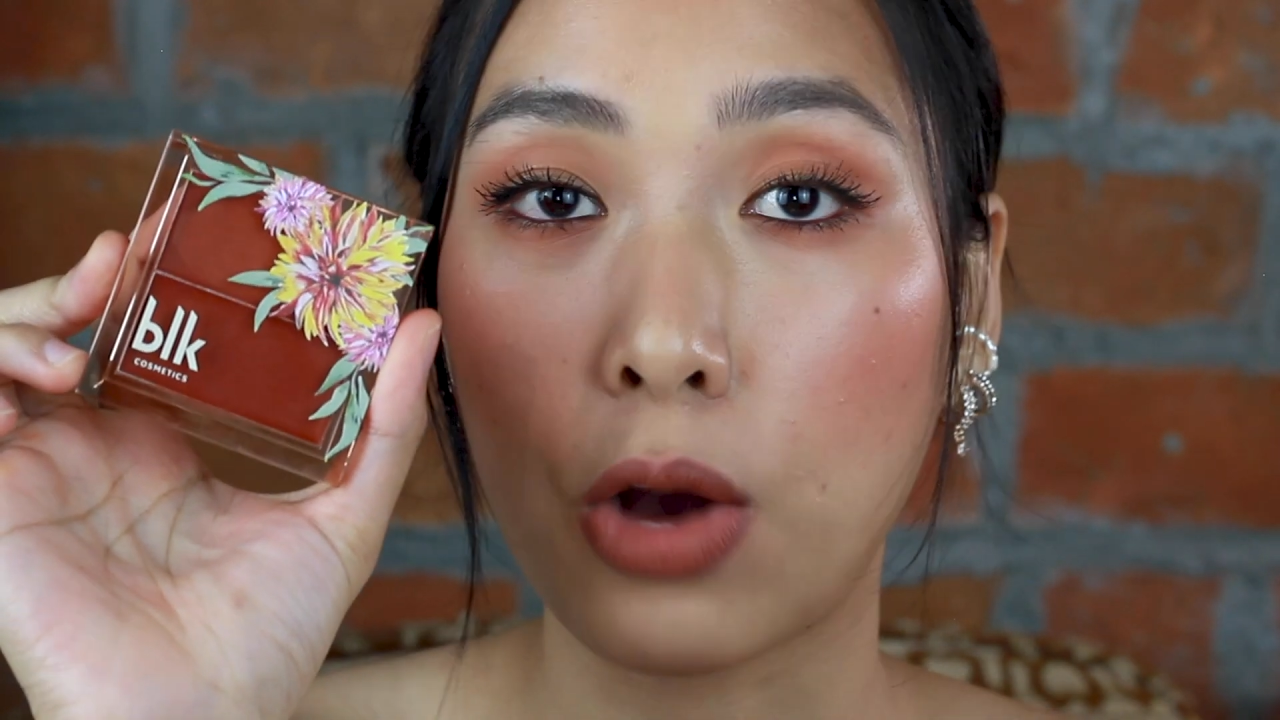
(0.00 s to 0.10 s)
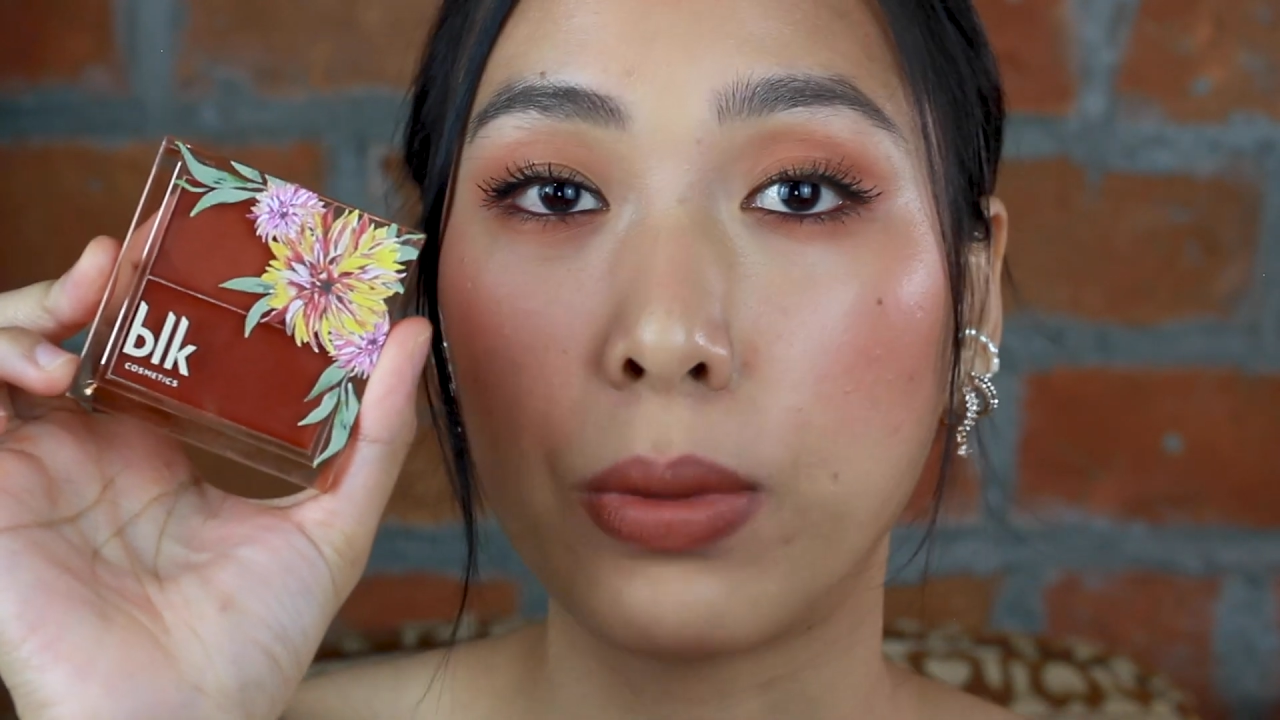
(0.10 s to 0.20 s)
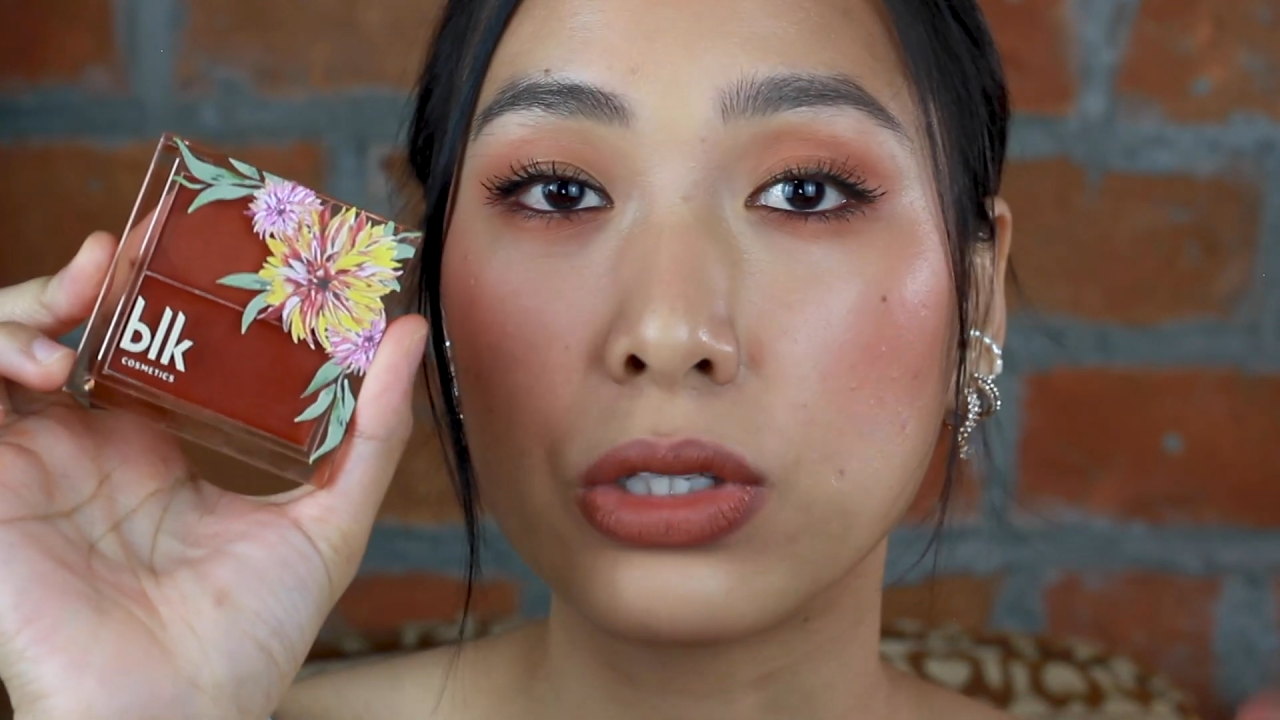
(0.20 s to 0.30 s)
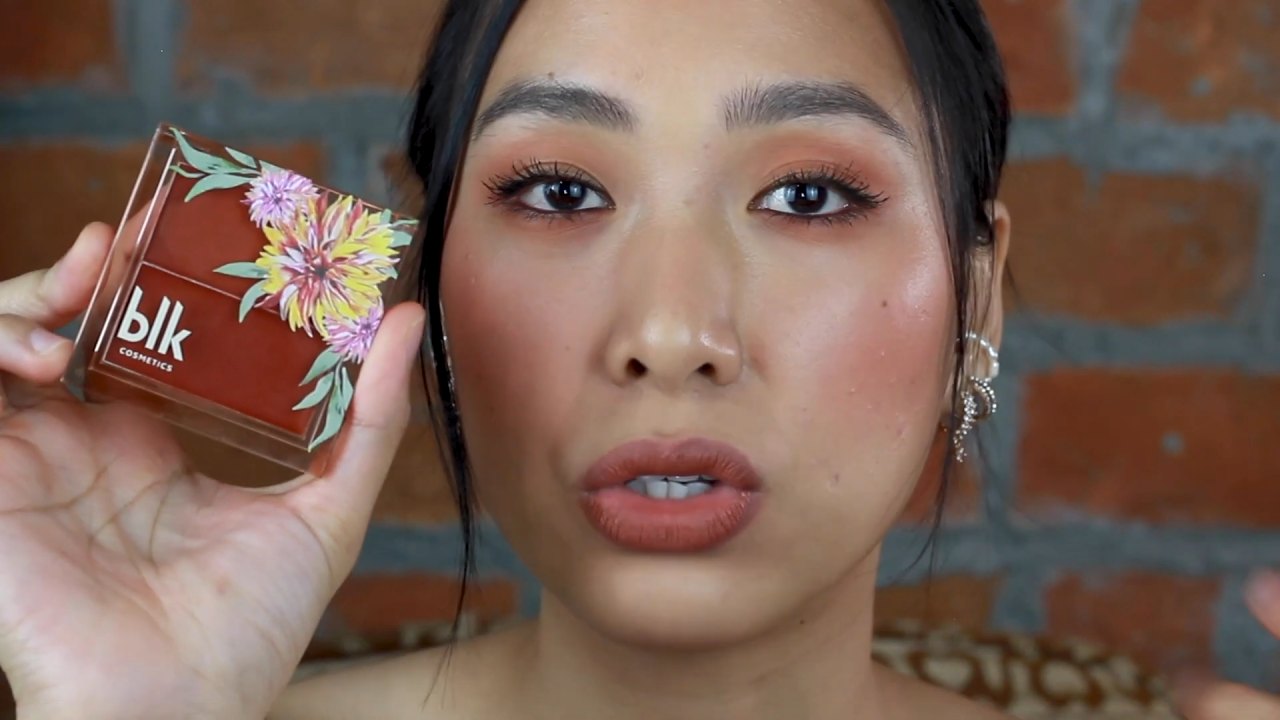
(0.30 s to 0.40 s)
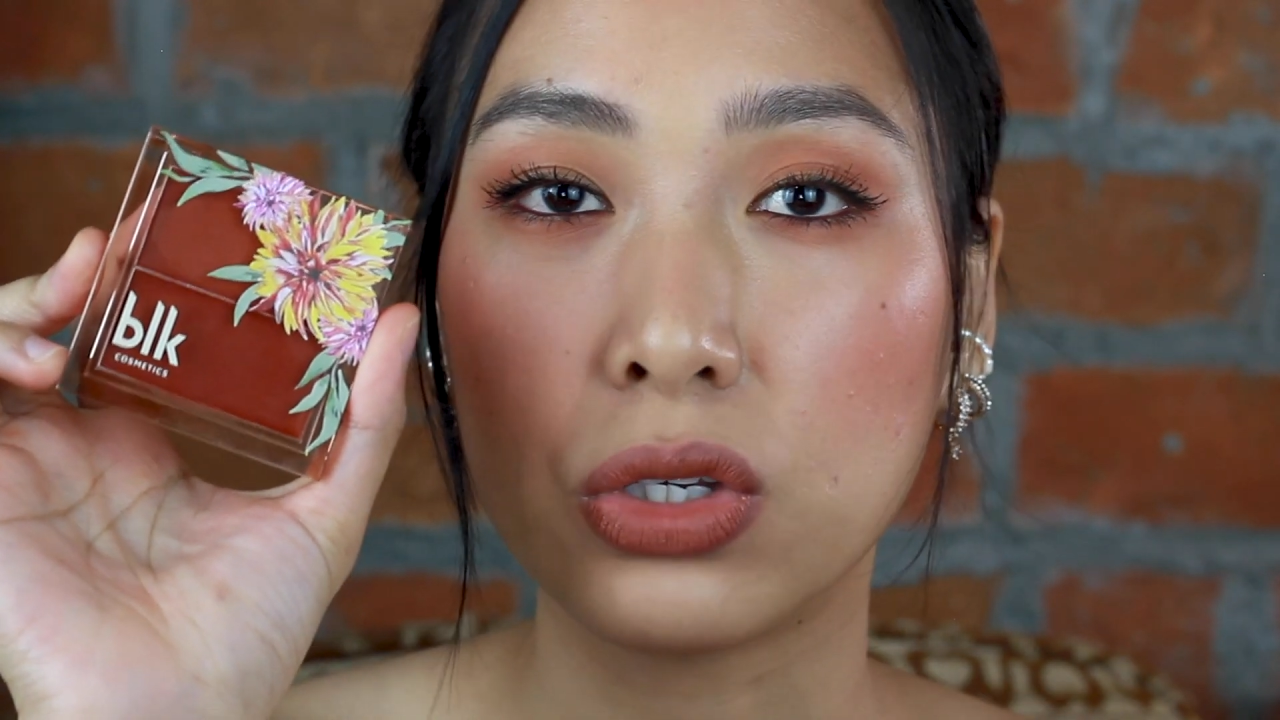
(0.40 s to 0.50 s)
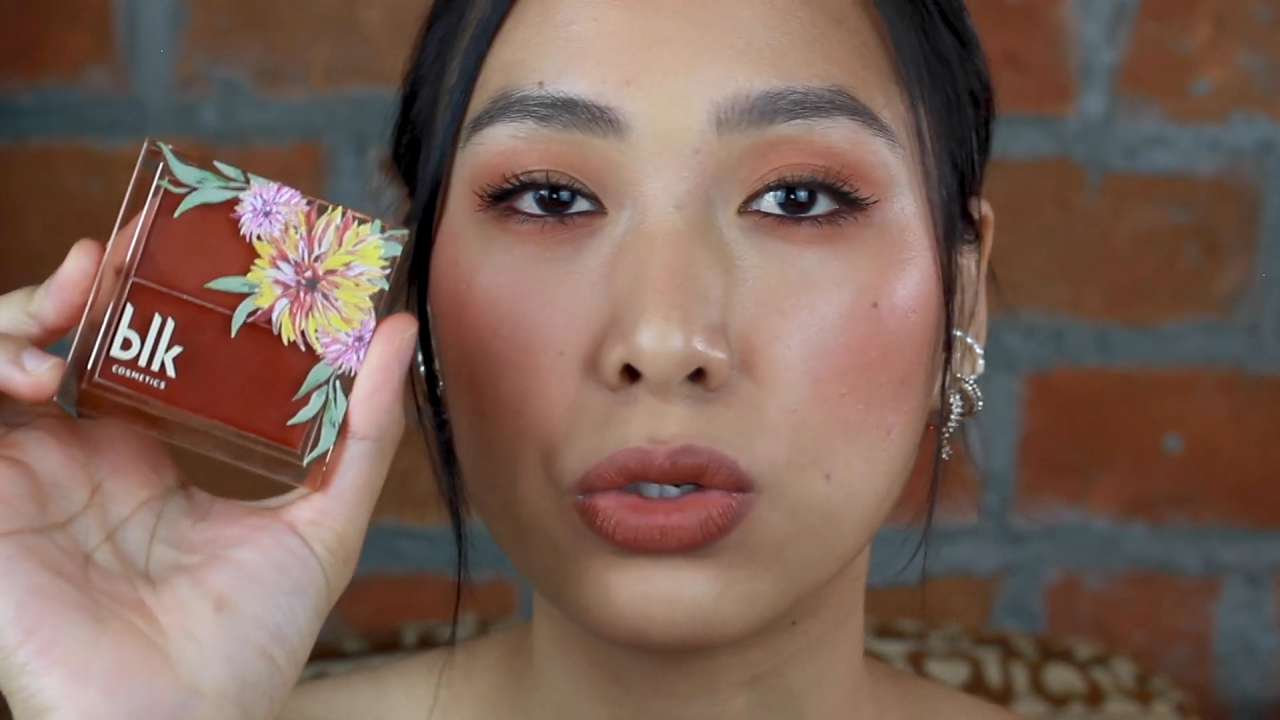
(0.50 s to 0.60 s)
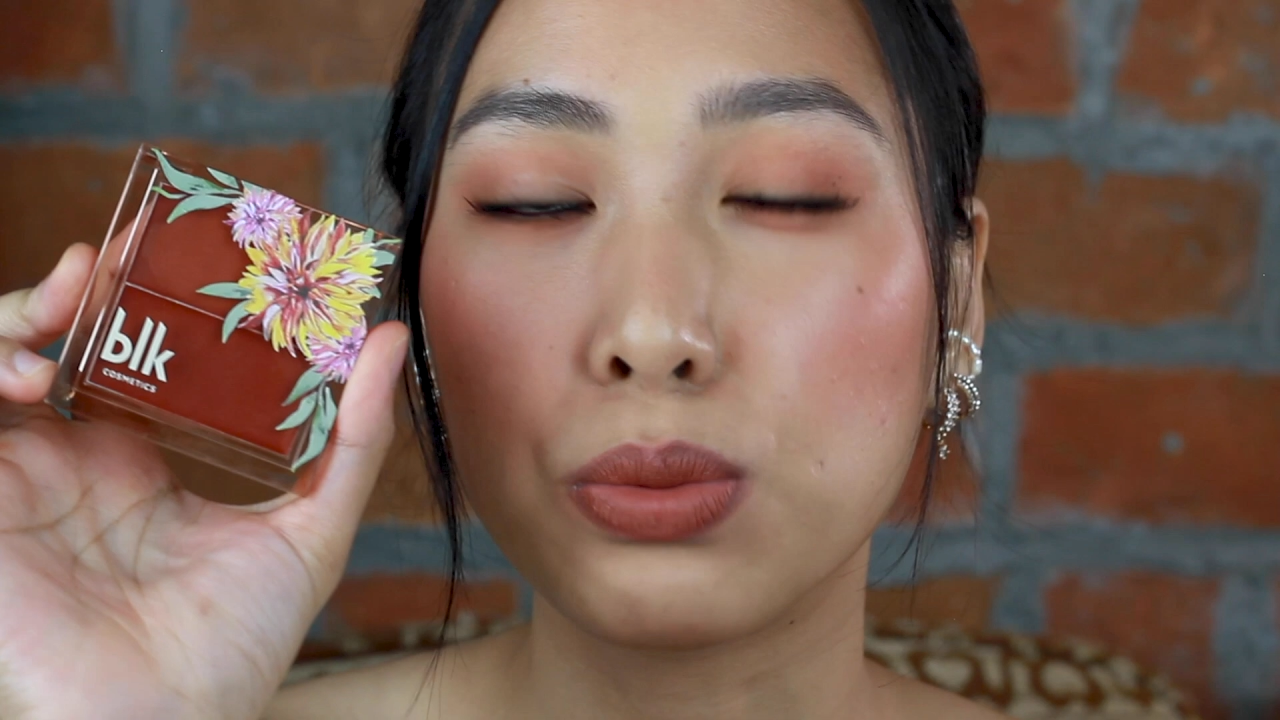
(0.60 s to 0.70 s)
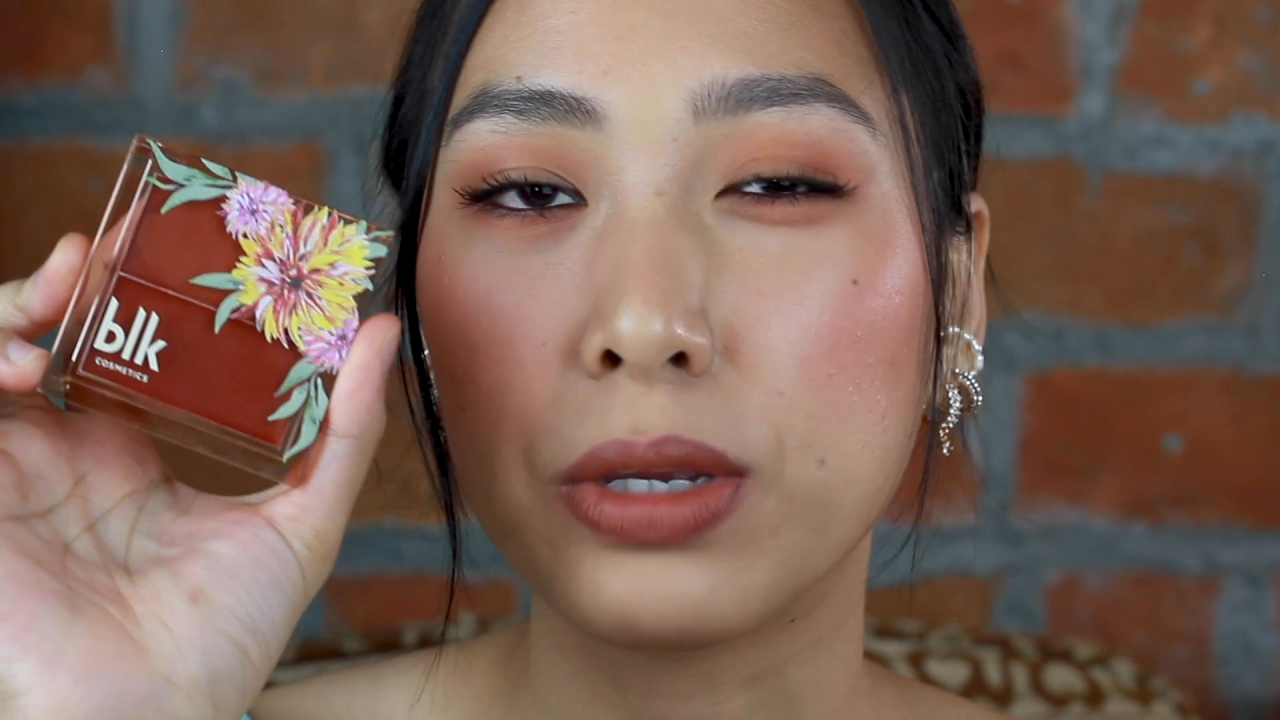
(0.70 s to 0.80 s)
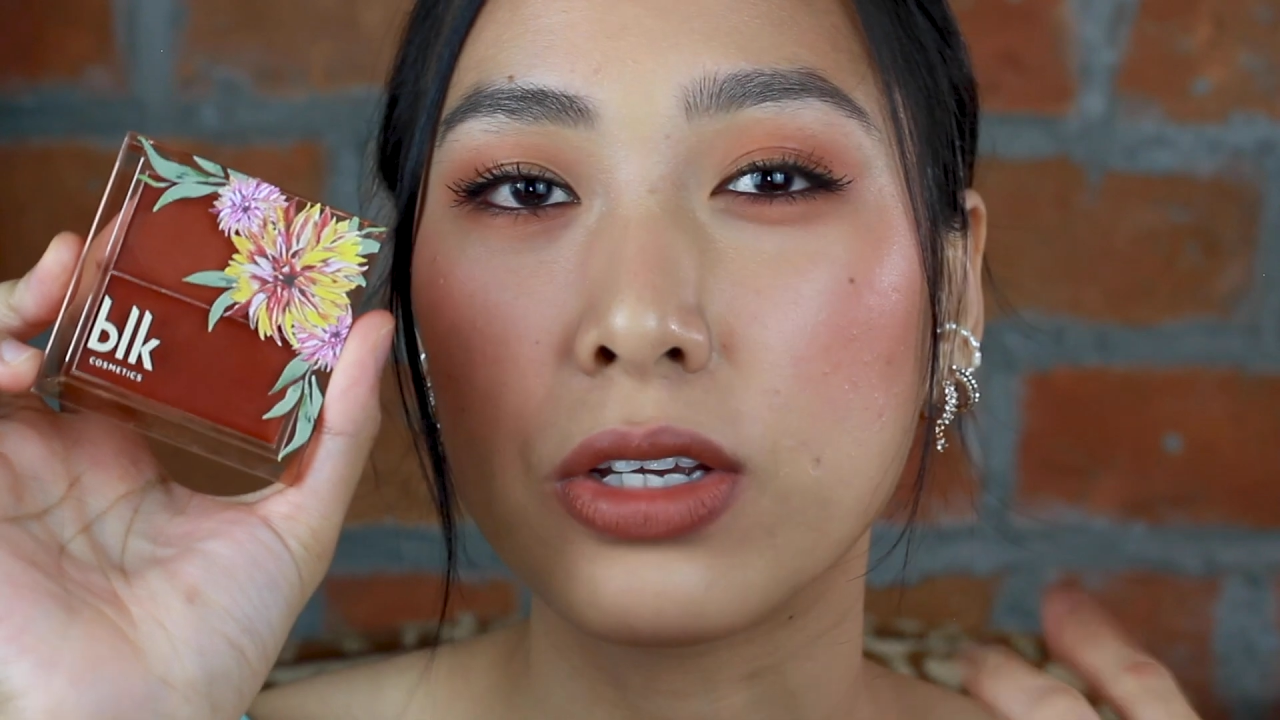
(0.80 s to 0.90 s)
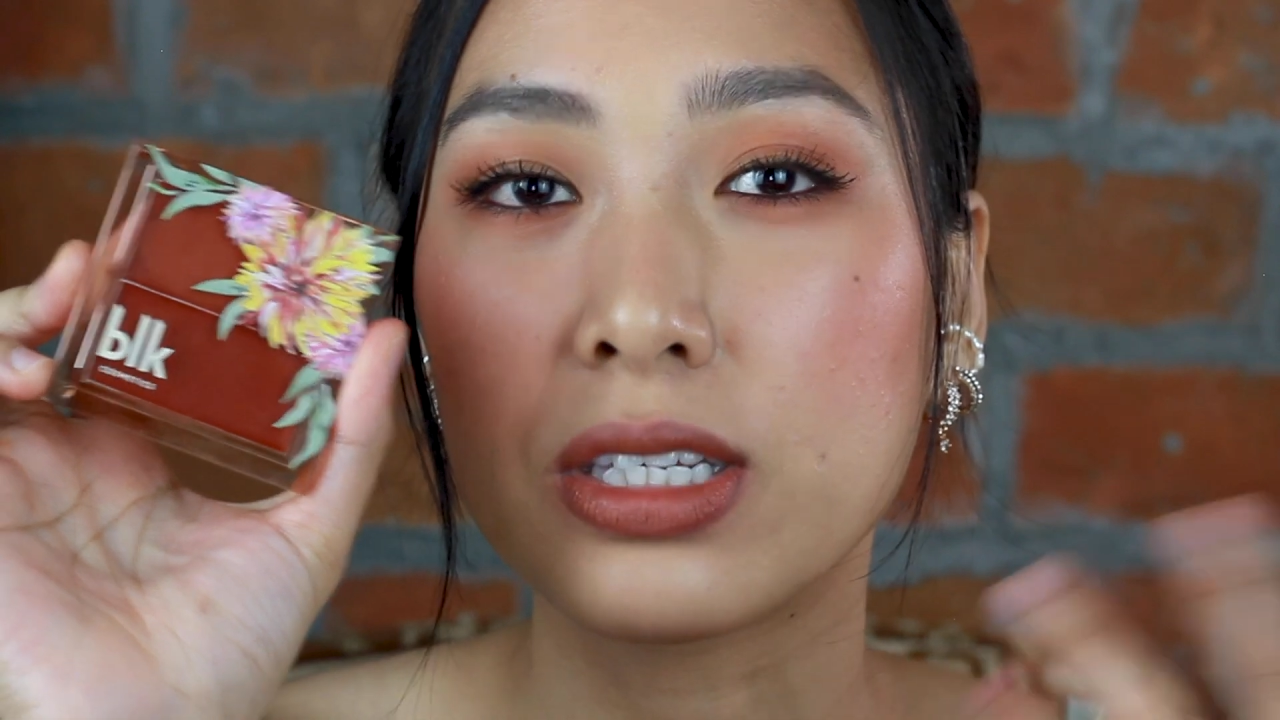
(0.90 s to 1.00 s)
much you use
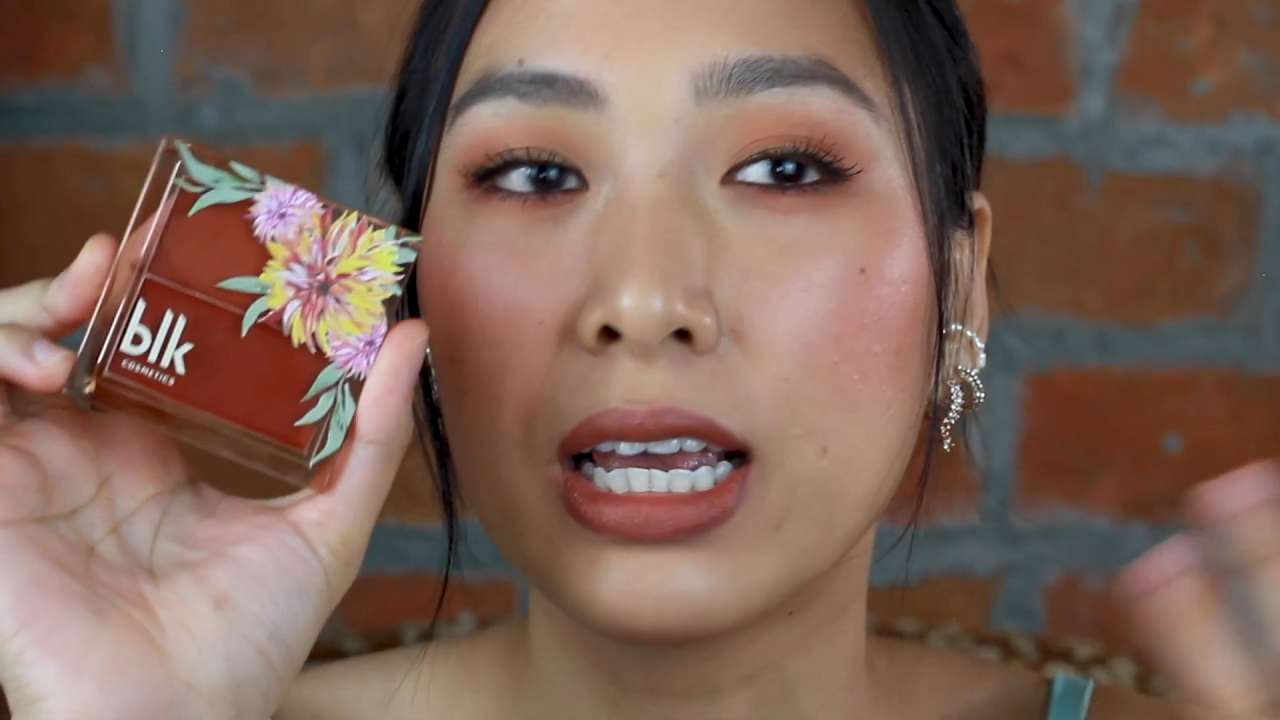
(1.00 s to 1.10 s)
because